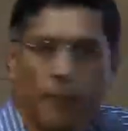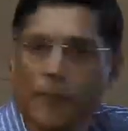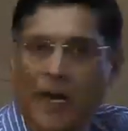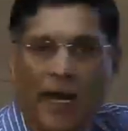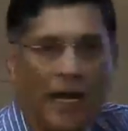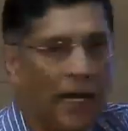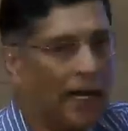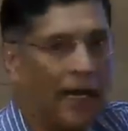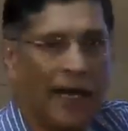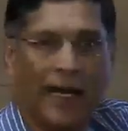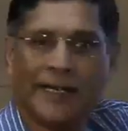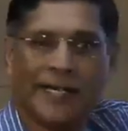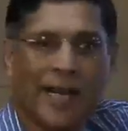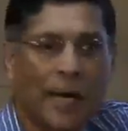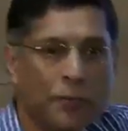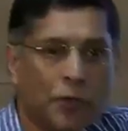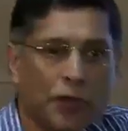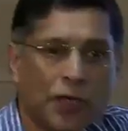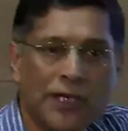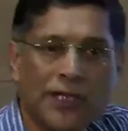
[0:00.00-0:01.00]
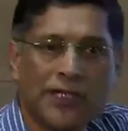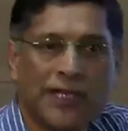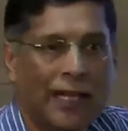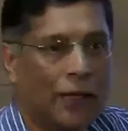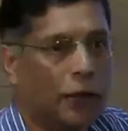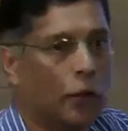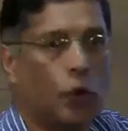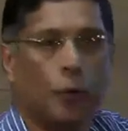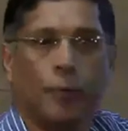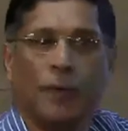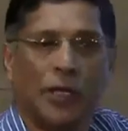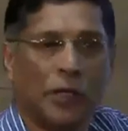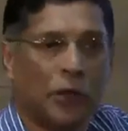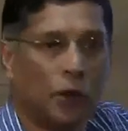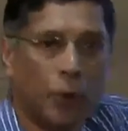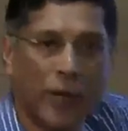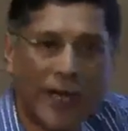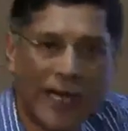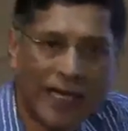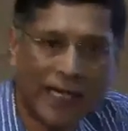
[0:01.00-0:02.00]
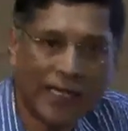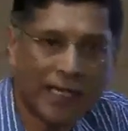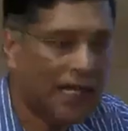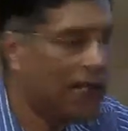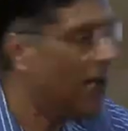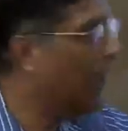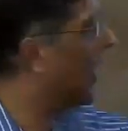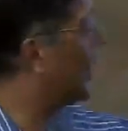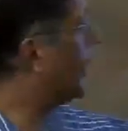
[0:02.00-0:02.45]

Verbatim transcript: you know uh, assumptions that could be tweaked,